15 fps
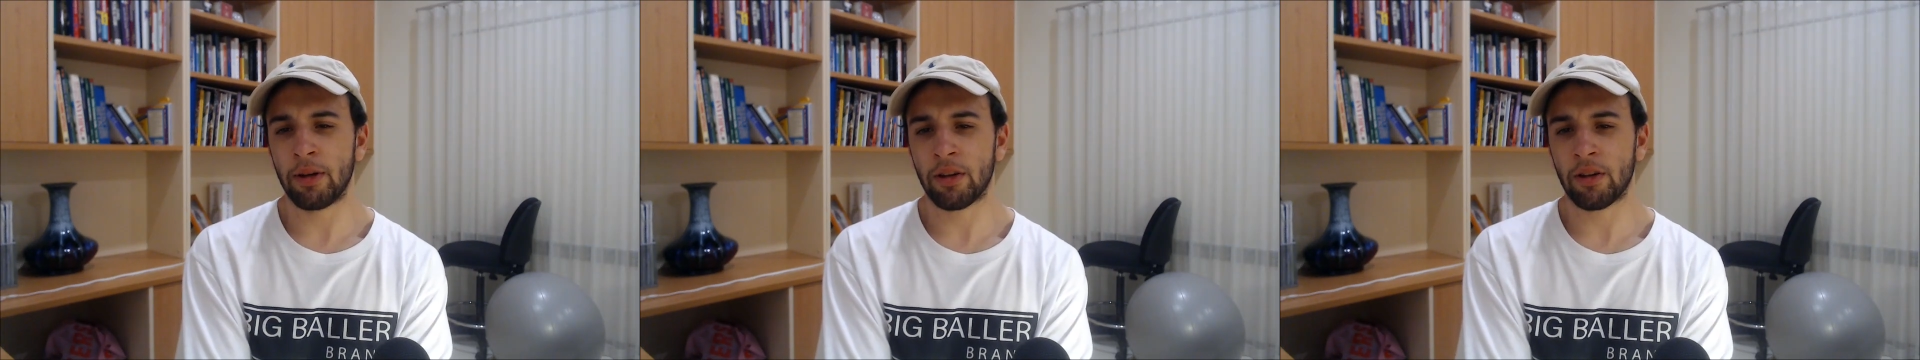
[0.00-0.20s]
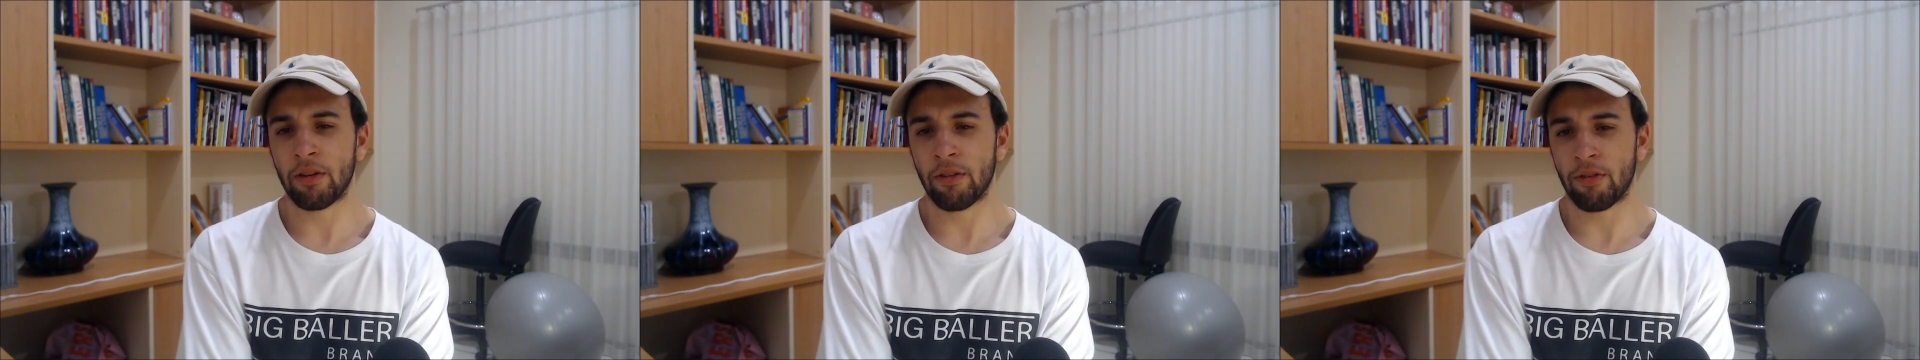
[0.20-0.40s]

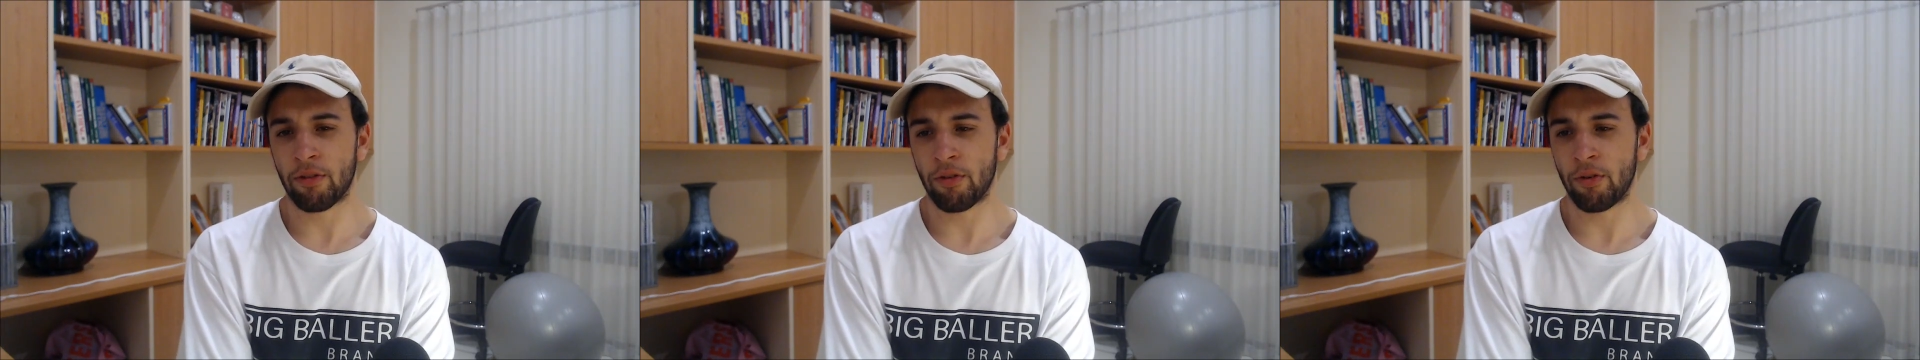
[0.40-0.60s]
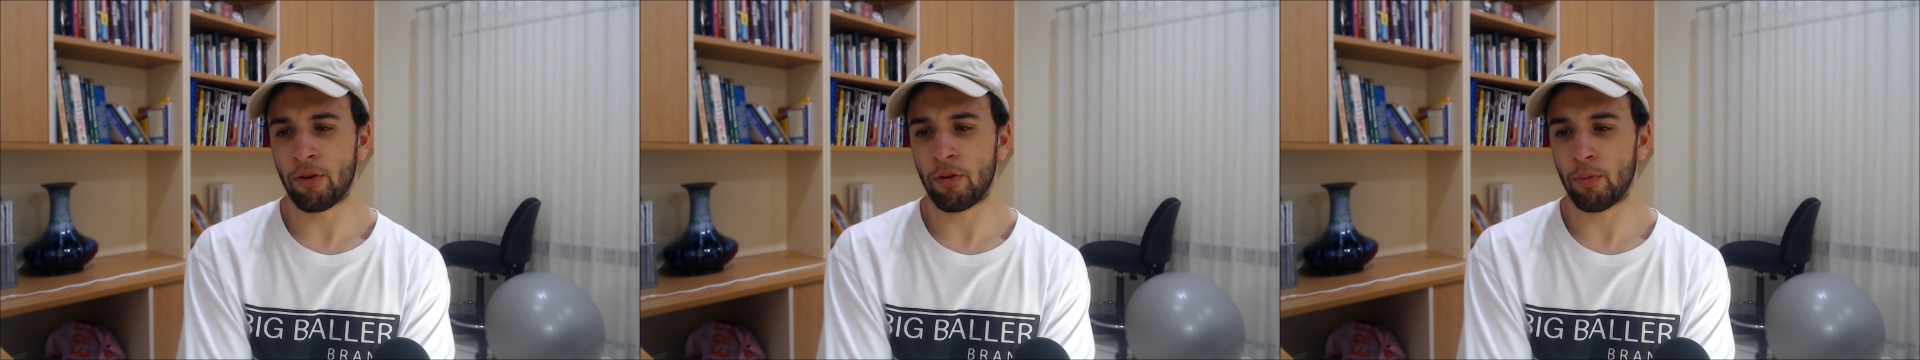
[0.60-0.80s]
of
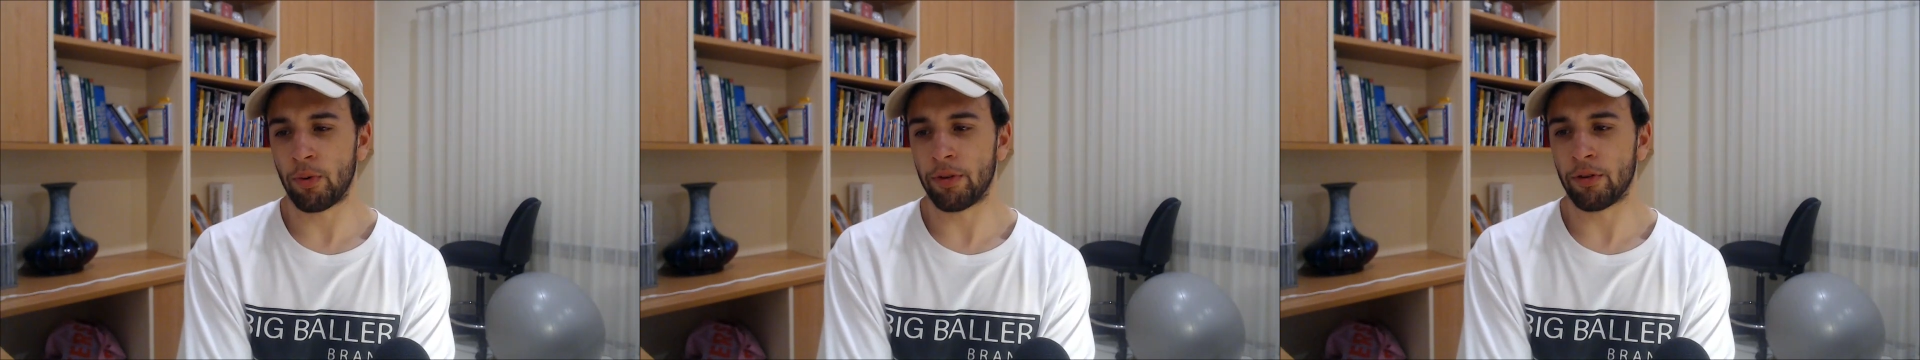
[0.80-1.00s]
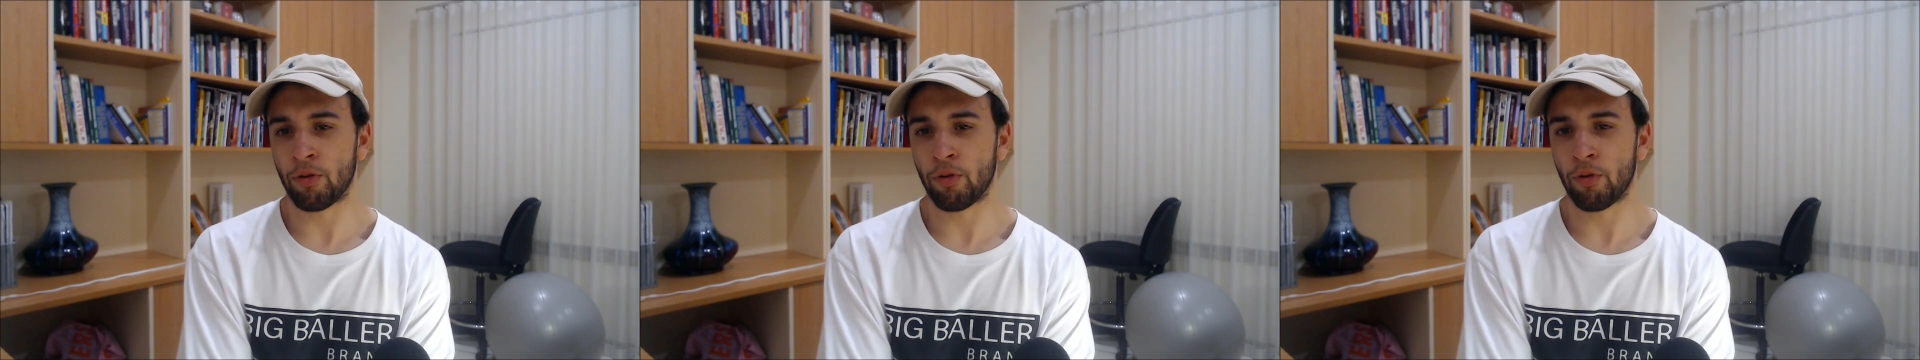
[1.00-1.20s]
concern
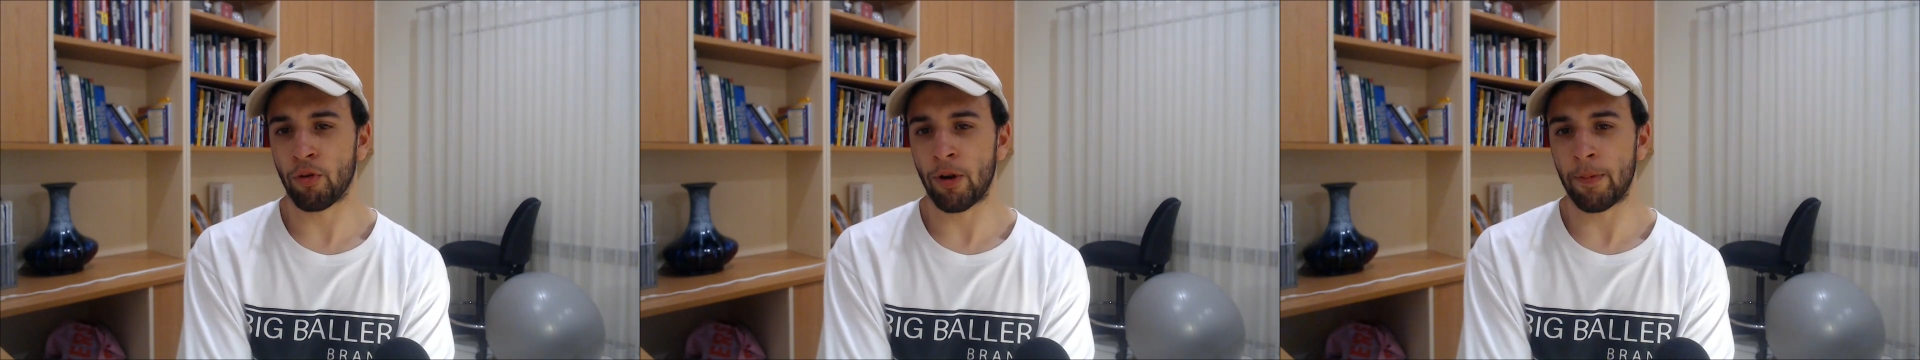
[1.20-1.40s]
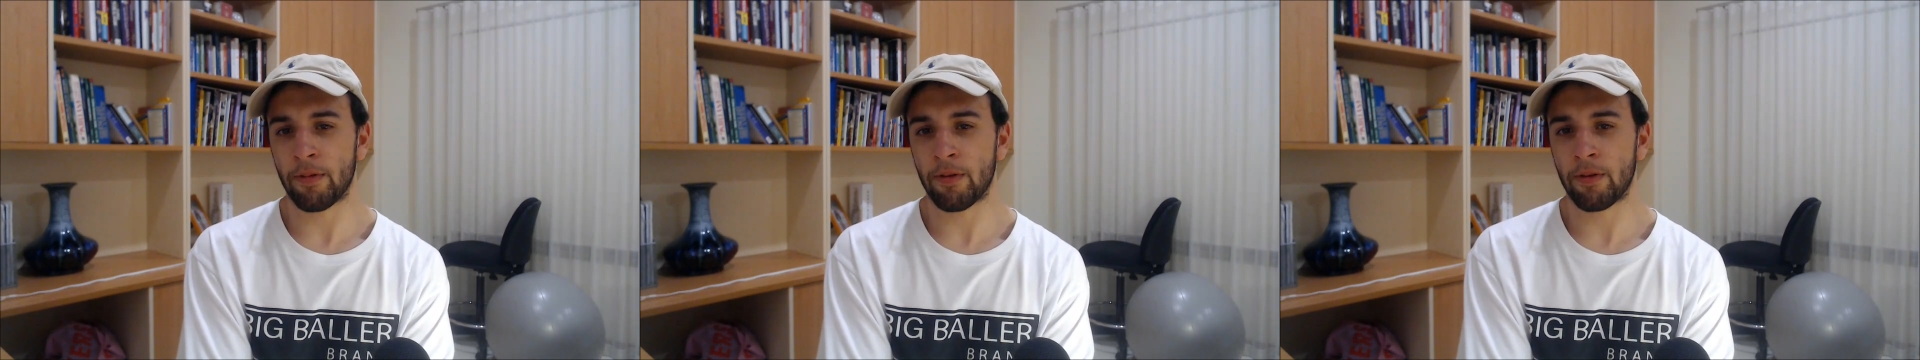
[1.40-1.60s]
with
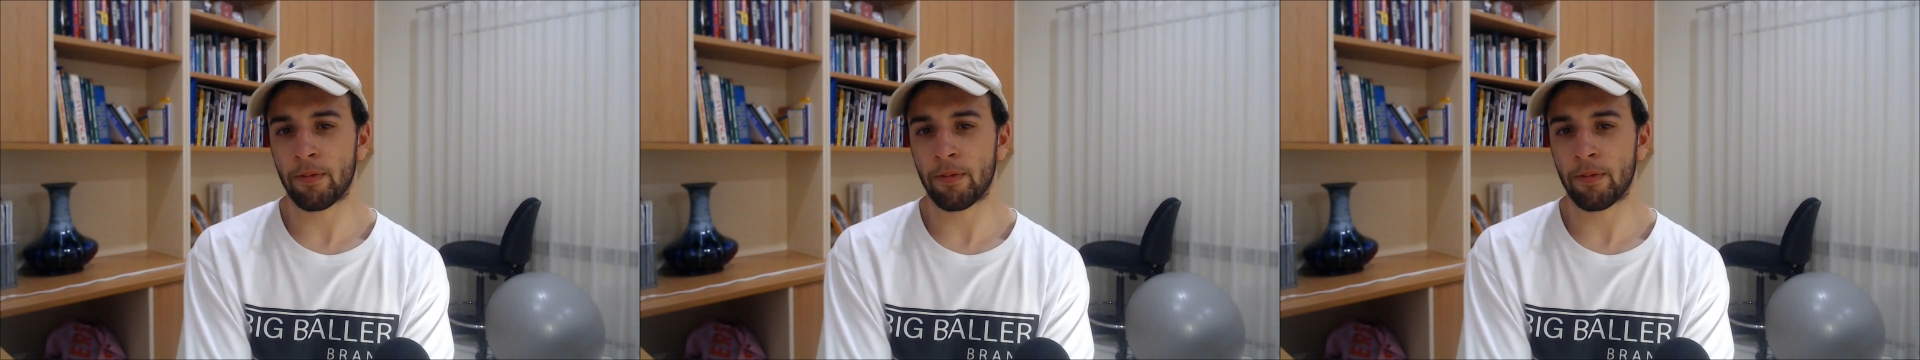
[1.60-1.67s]
Cripps.